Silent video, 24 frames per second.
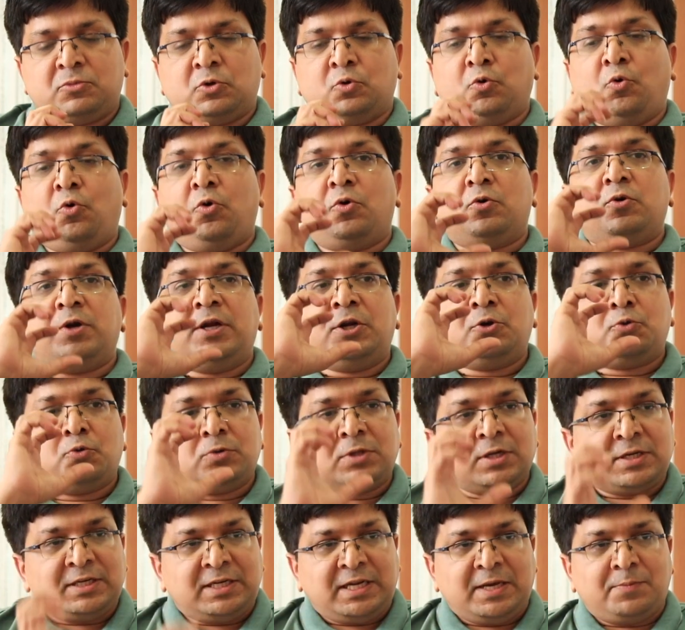go into
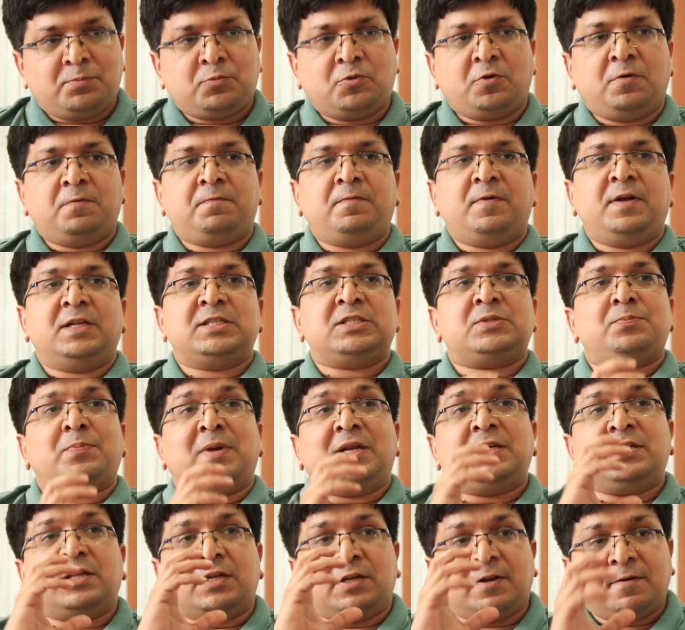the depth of it,
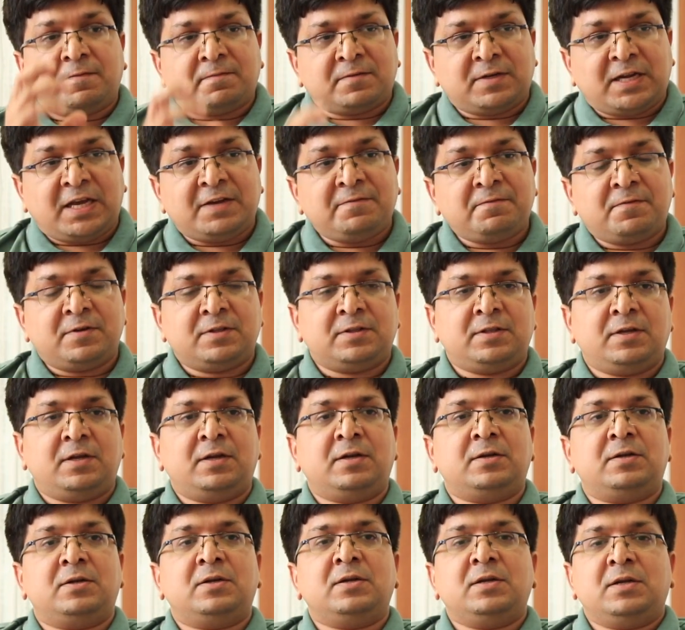spend enough time with
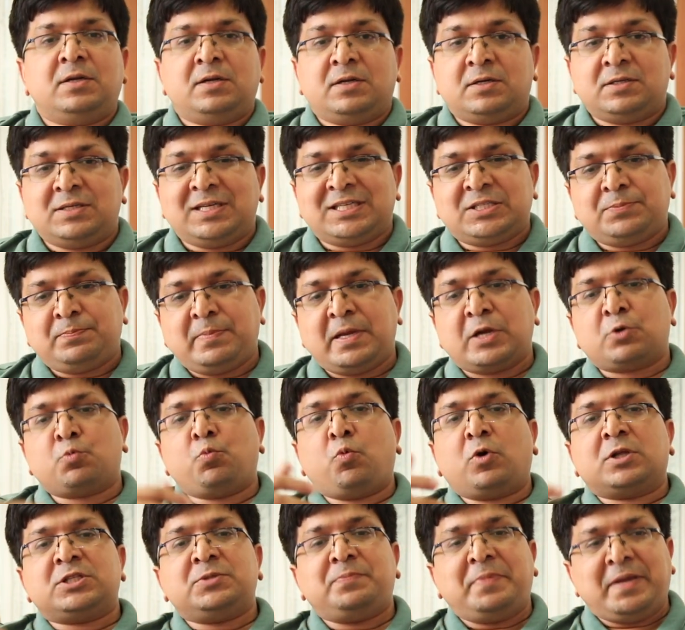it,
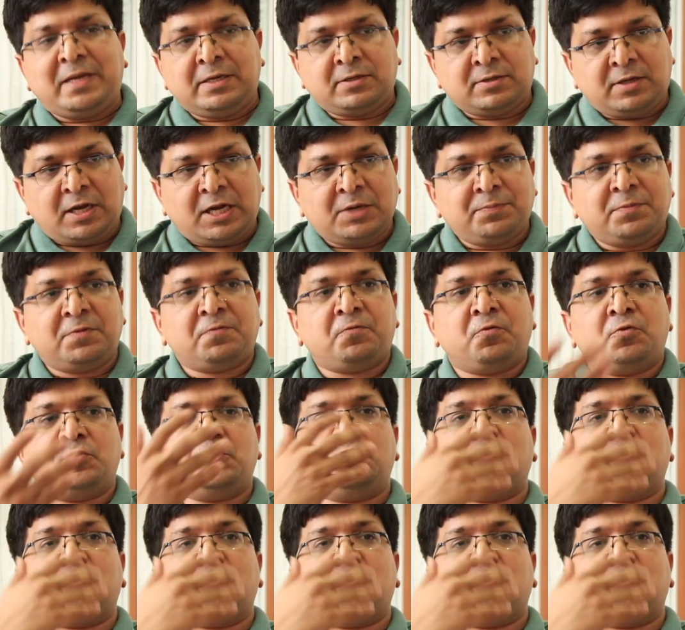respect what's being done before